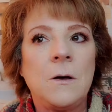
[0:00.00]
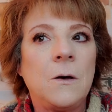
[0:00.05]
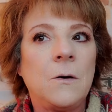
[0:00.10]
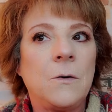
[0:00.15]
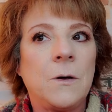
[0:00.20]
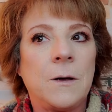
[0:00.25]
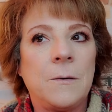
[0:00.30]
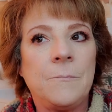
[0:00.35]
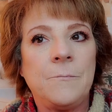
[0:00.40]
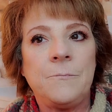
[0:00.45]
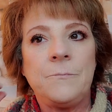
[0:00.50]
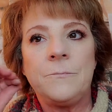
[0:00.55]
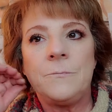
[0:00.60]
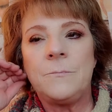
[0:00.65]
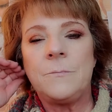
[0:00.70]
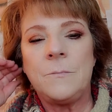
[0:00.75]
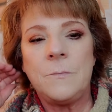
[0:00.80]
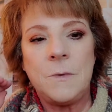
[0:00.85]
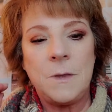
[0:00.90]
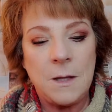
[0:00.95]
Okay,
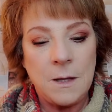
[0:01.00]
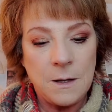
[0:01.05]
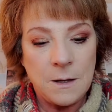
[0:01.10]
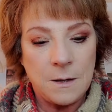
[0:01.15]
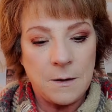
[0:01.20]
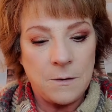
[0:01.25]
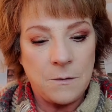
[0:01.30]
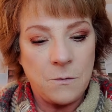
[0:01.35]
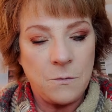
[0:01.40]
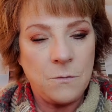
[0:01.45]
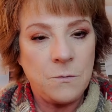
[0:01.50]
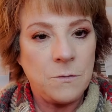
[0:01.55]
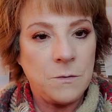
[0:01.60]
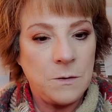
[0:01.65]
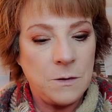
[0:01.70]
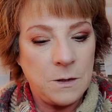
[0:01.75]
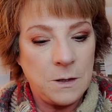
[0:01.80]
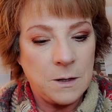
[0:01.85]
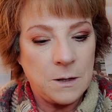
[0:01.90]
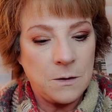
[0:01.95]
now
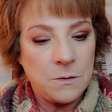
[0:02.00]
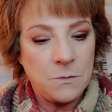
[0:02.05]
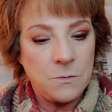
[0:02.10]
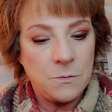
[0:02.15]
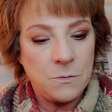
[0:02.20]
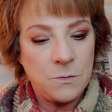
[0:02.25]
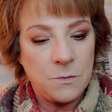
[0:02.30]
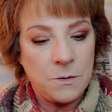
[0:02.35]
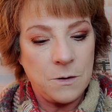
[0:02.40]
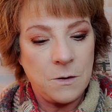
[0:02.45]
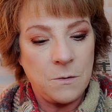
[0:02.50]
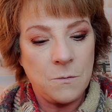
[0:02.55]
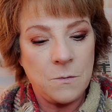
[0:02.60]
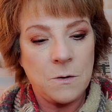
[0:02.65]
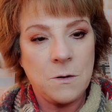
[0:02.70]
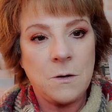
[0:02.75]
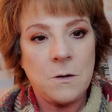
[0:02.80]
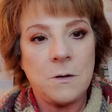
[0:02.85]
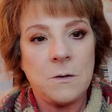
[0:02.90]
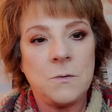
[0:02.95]
the other thing with
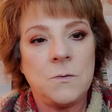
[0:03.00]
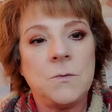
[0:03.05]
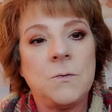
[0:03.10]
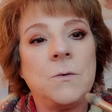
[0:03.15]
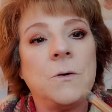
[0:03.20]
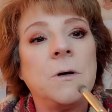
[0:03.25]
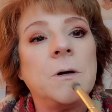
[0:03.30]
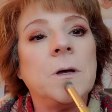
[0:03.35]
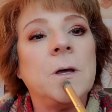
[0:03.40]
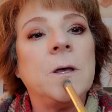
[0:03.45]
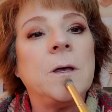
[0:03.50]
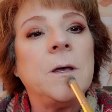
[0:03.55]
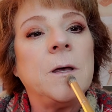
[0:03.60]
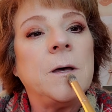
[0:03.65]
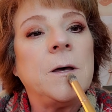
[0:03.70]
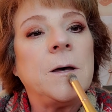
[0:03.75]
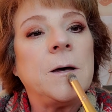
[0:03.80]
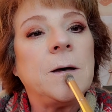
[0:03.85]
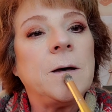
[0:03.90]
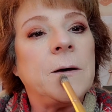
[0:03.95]
contour,
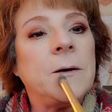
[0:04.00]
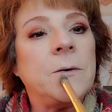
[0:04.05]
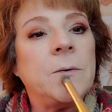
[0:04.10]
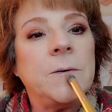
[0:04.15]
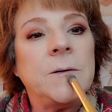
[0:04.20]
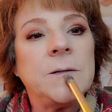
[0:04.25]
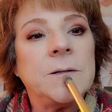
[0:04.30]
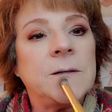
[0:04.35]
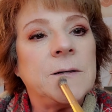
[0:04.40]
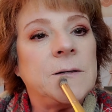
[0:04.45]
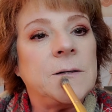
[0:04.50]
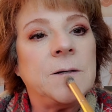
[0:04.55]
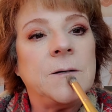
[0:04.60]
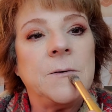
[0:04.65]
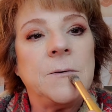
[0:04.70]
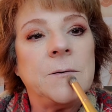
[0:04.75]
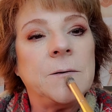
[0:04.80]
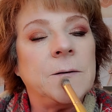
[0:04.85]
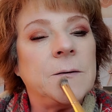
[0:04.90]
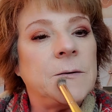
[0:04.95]
I always like to
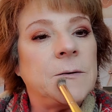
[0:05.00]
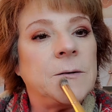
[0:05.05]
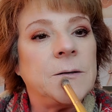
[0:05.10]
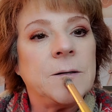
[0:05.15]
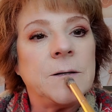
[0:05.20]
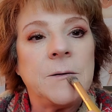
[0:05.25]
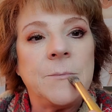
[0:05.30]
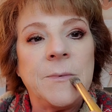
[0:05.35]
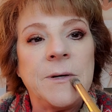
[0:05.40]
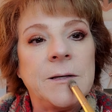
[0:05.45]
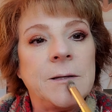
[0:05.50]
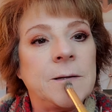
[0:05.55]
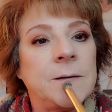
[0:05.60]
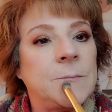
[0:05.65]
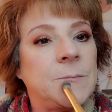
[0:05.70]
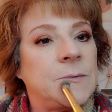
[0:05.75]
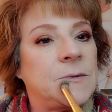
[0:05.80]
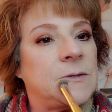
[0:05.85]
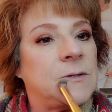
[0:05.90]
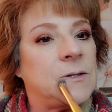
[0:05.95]
do a little under my
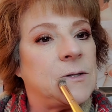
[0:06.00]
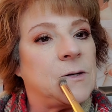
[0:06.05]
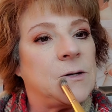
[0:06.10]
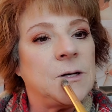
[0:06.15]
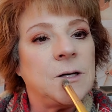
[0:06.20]
lips